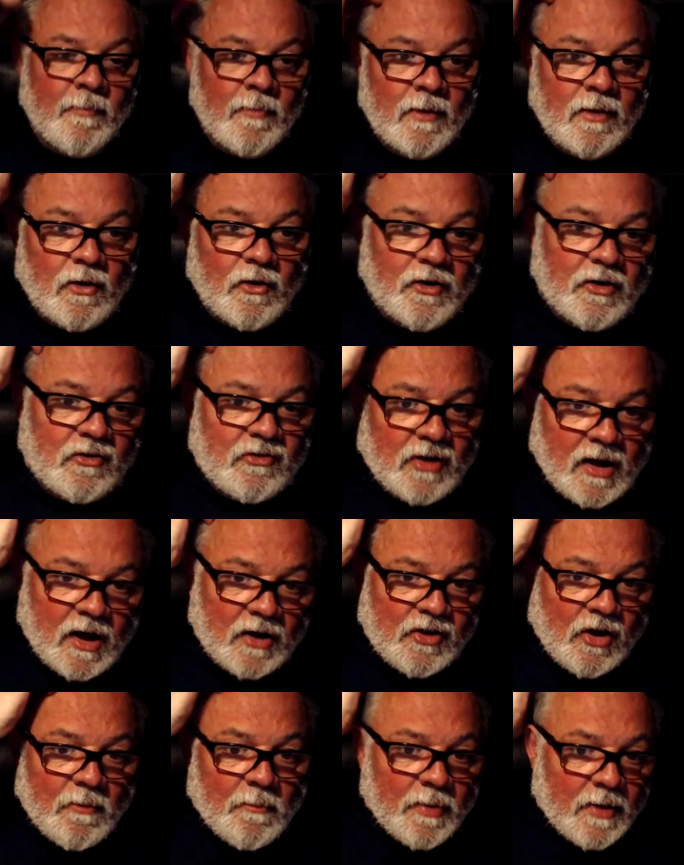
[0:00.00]
Honestly, I
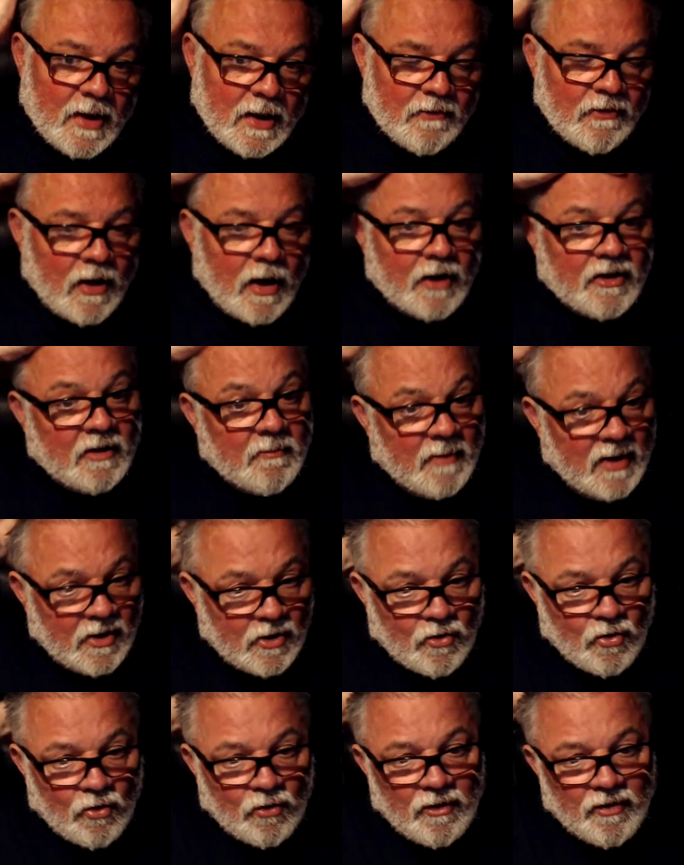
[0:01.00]
don't believe it. I didn't mean to
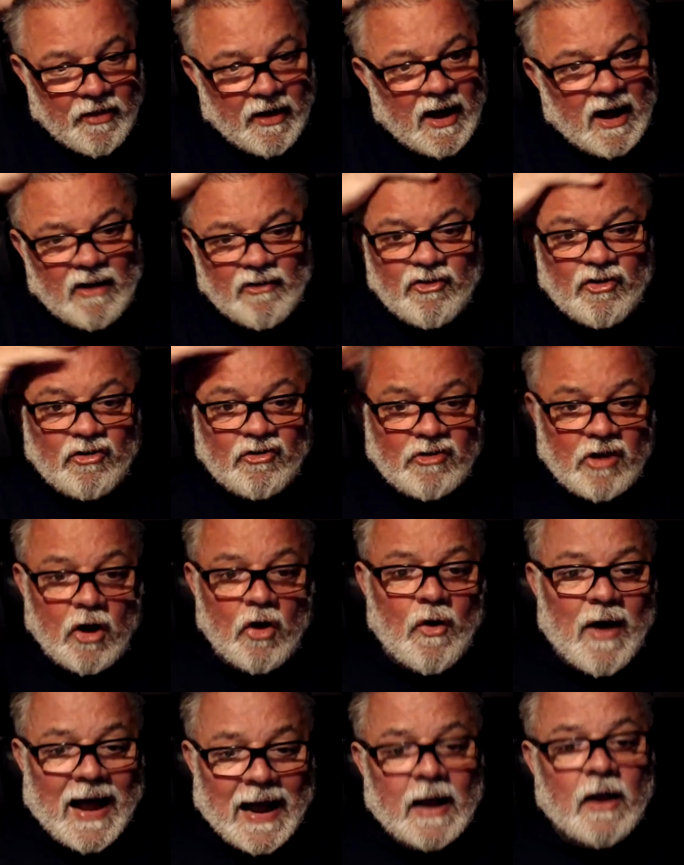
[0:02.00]
call her that. I was just so
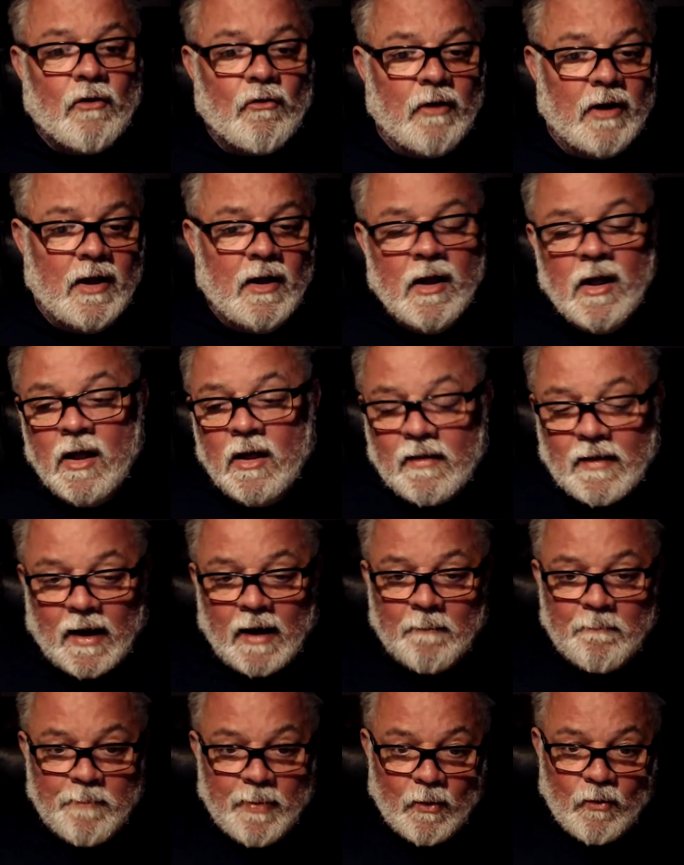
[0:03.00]
angry that
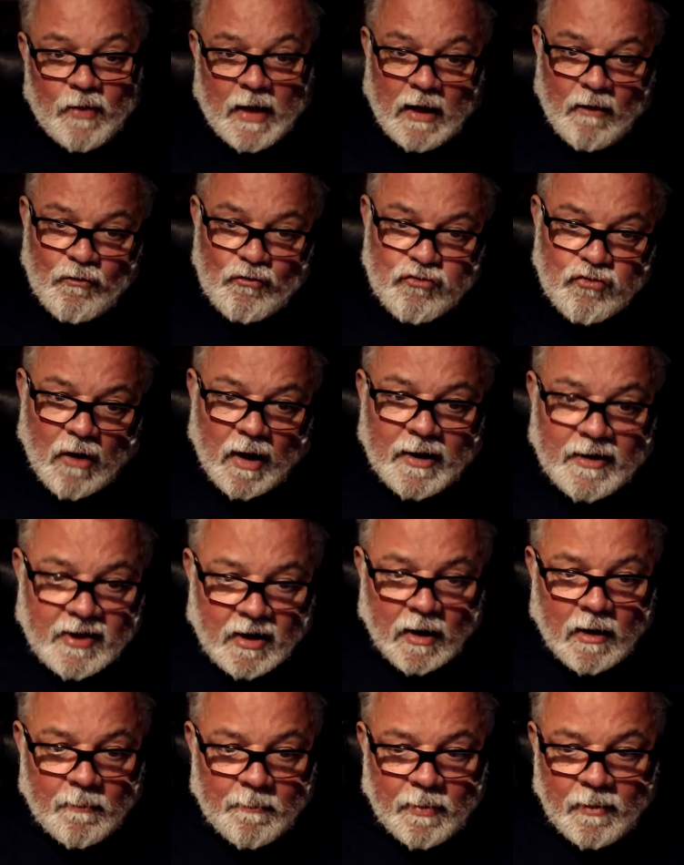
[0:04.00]
I'd built that right
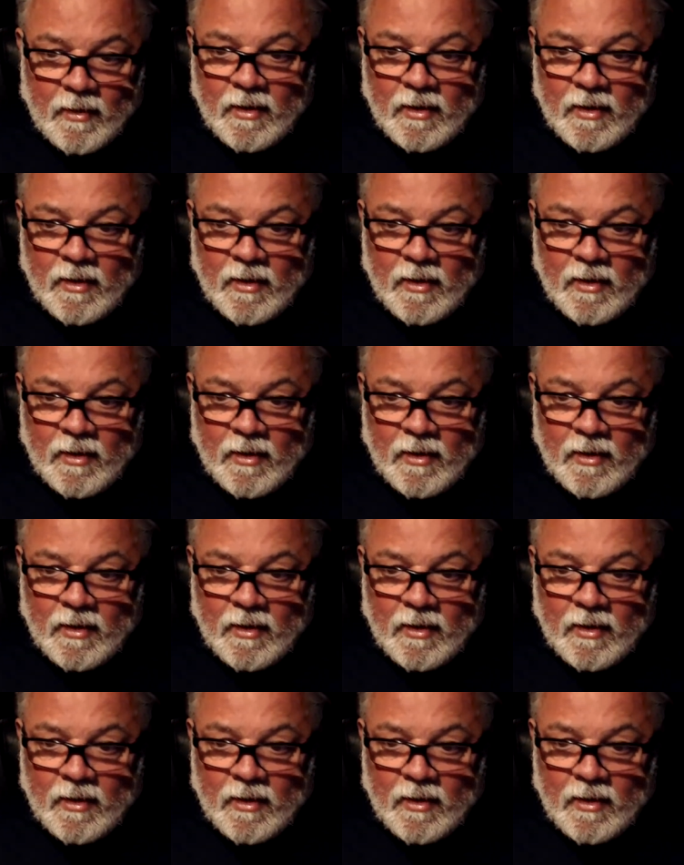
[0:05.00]
up.